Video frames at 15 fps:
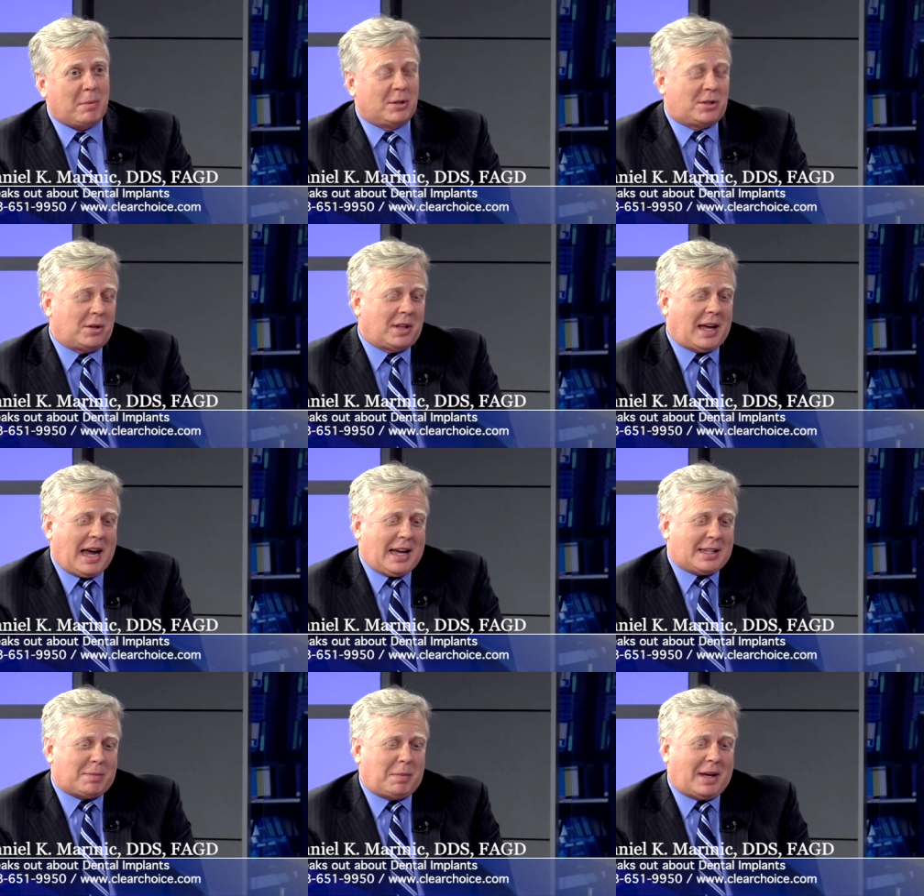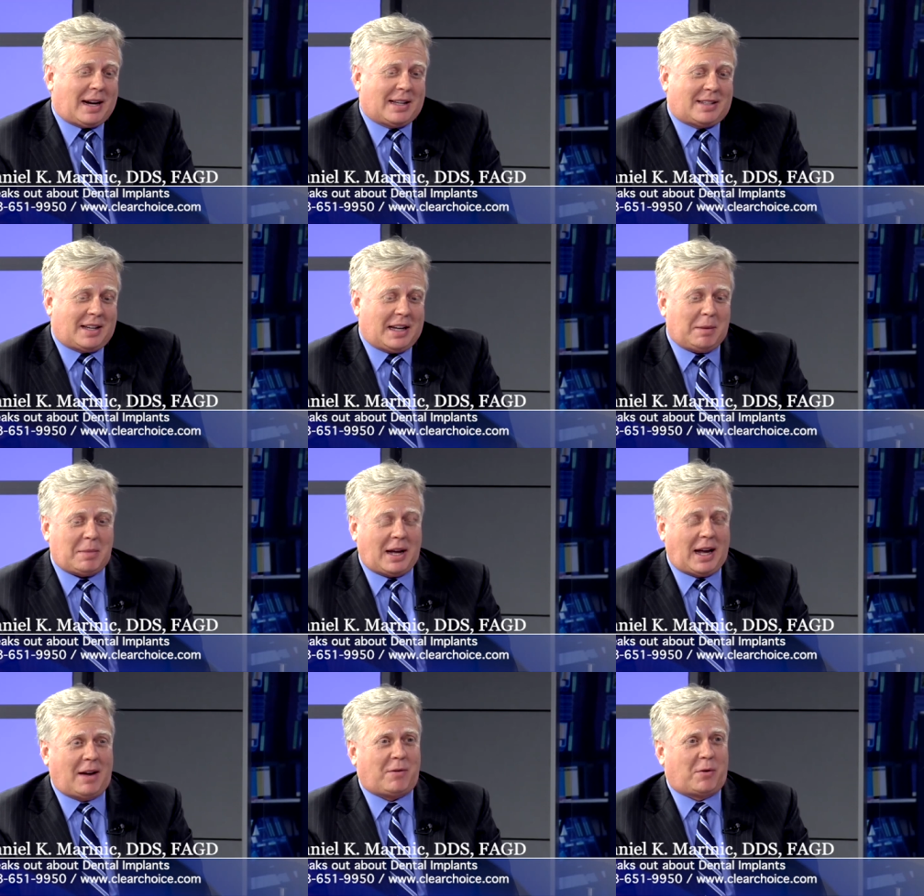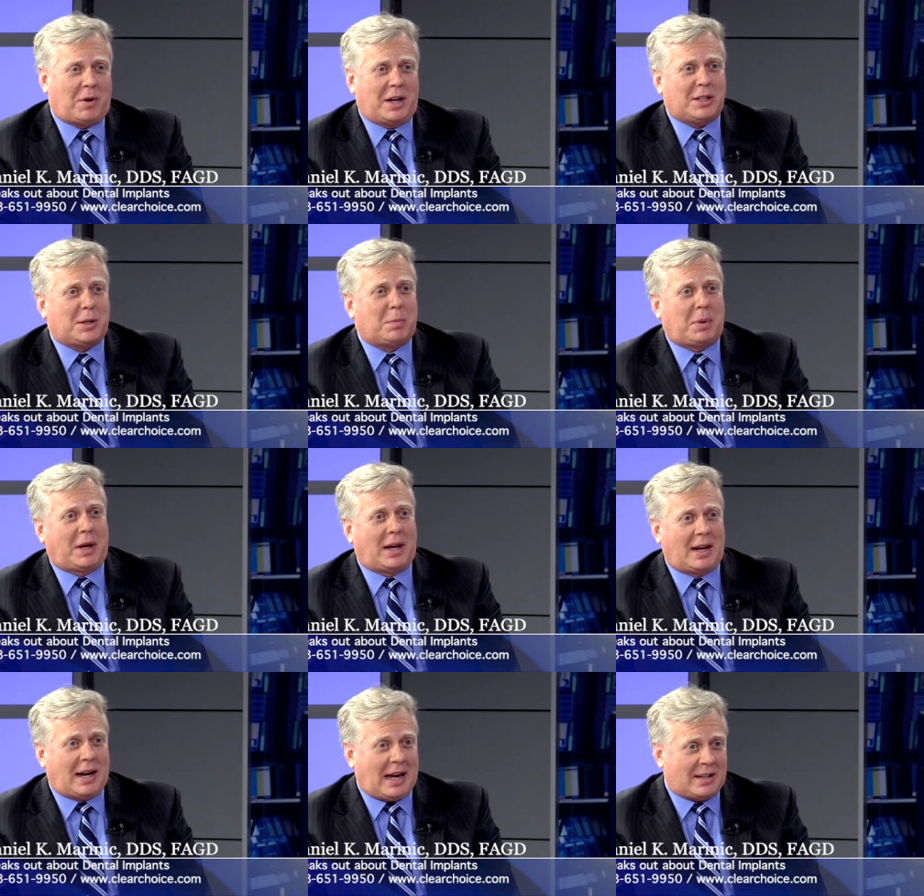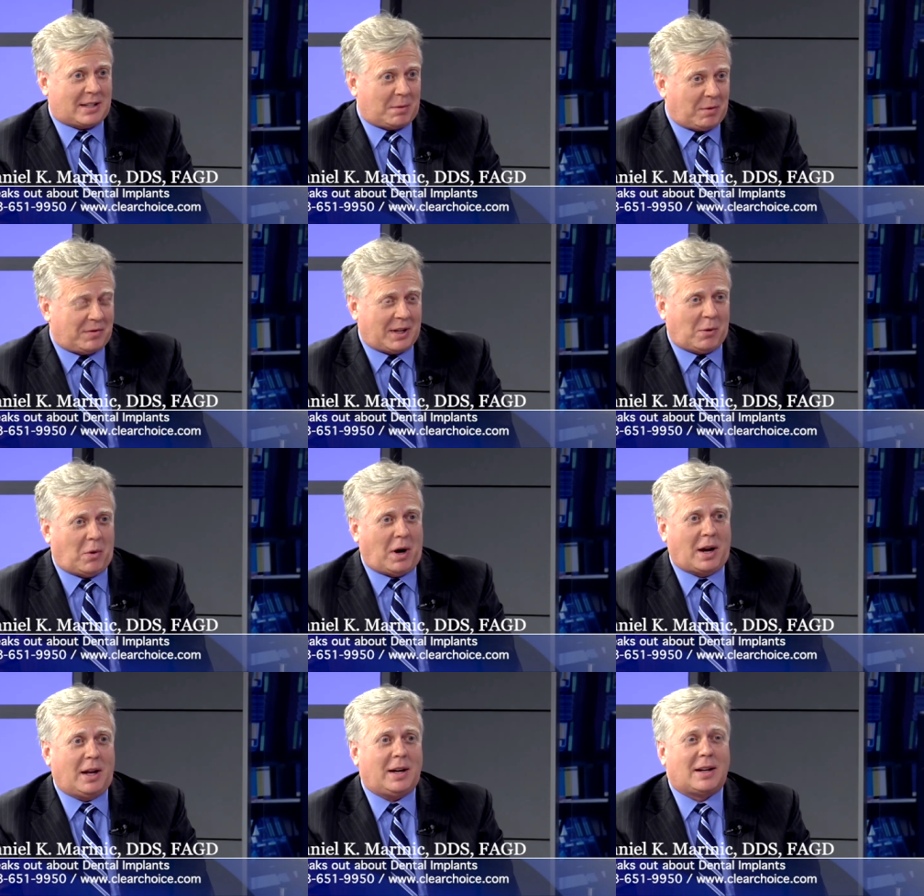And so they ask me, and I tell them I have a recipe and I ask them if they want it.